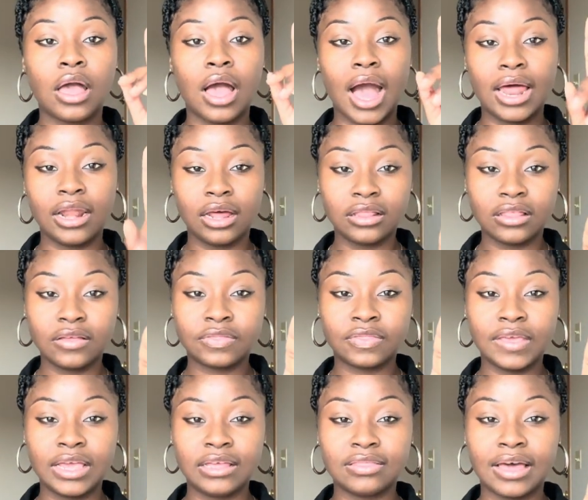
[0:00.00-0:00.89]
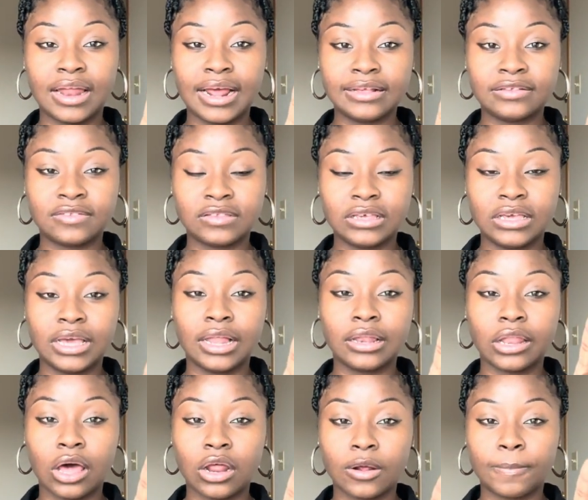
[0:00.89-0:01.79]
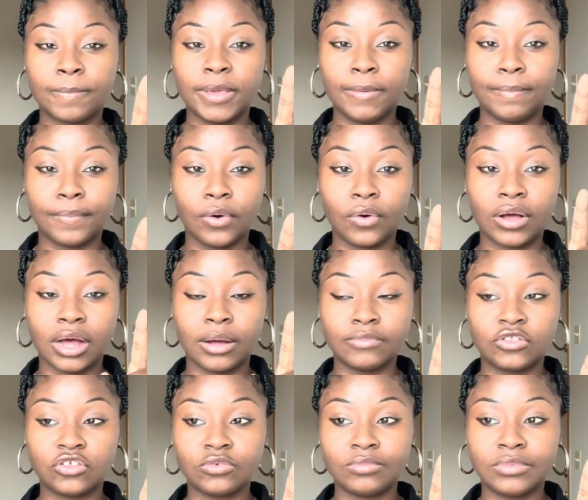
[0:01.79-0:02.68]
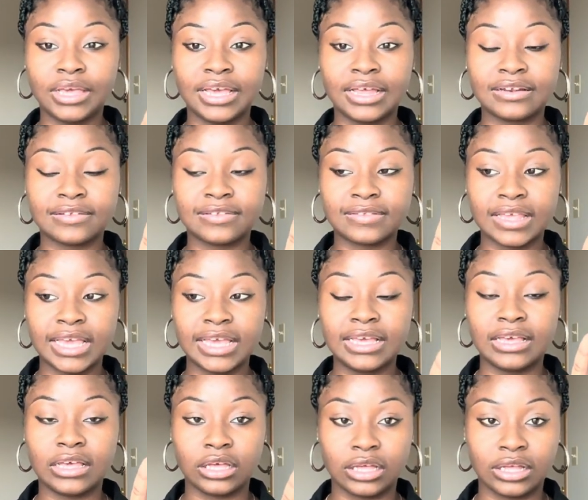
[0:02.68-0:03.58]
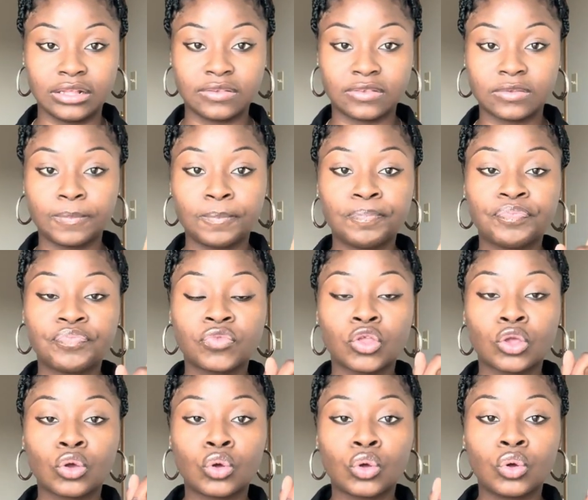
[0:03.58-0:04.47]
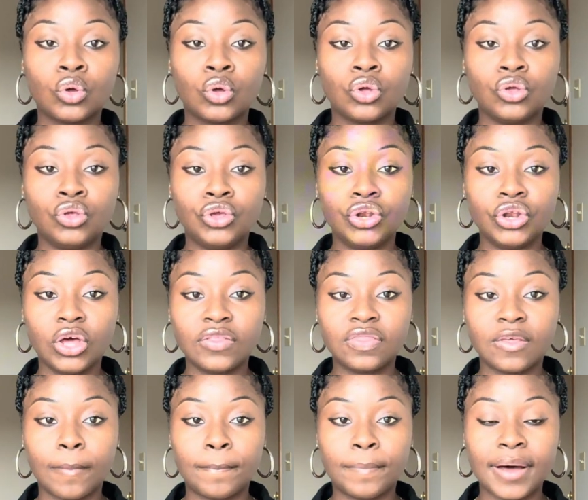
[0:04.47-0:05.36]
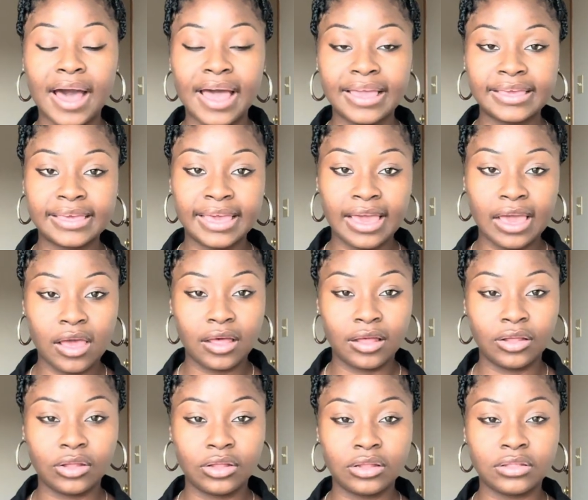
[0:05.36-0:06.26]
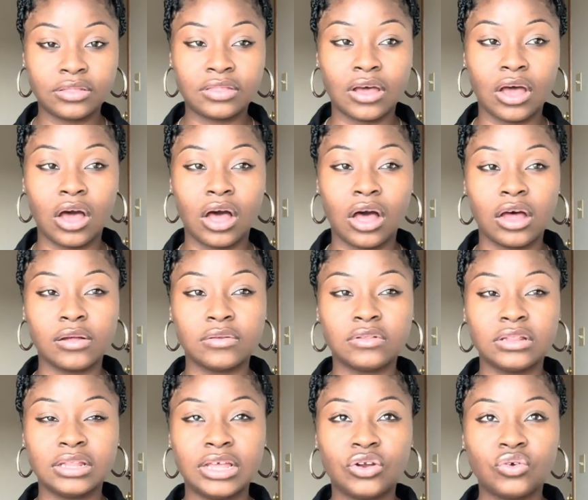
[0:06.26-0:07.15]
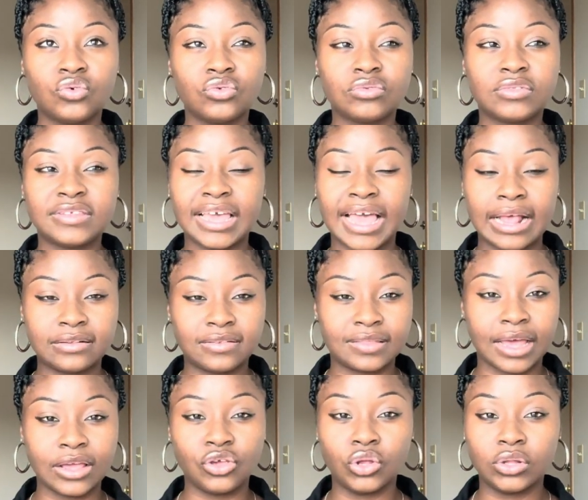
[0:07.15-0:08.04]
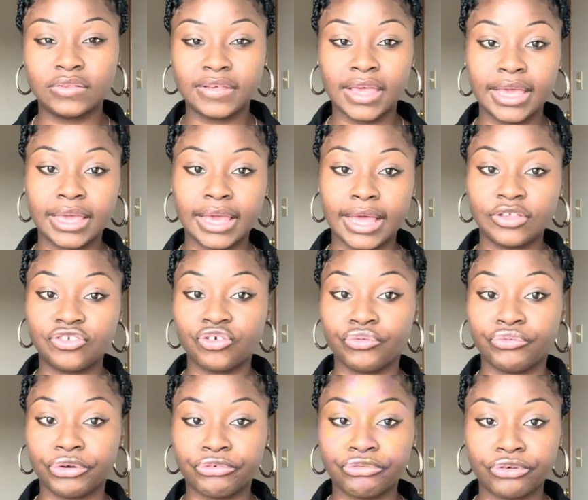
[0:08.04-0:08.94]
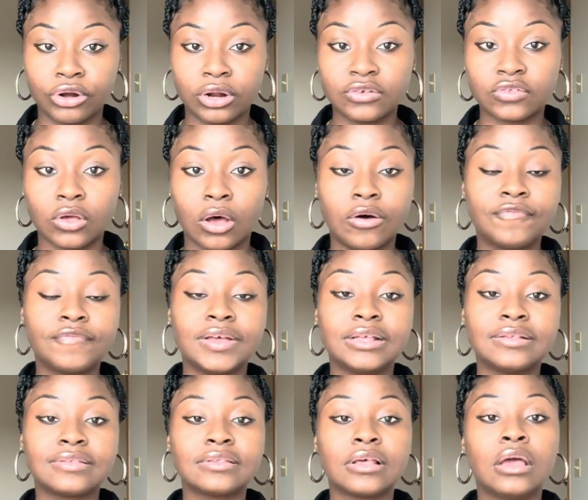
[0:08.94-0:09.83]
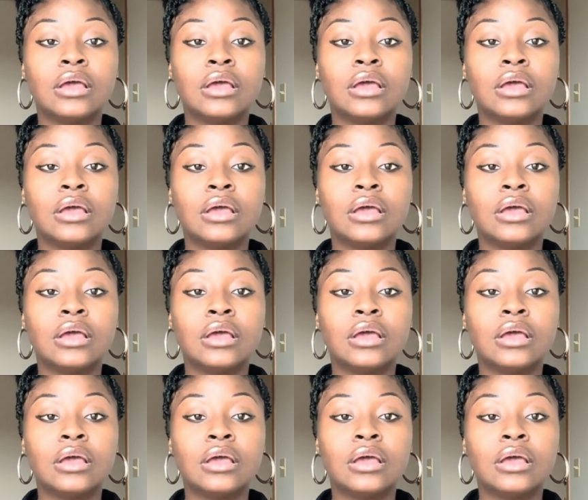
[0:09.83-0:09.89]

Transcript: Another thing that I see a lot of people come to me and say is, you know, the PICAT, the little test that you take at your recruiter's office,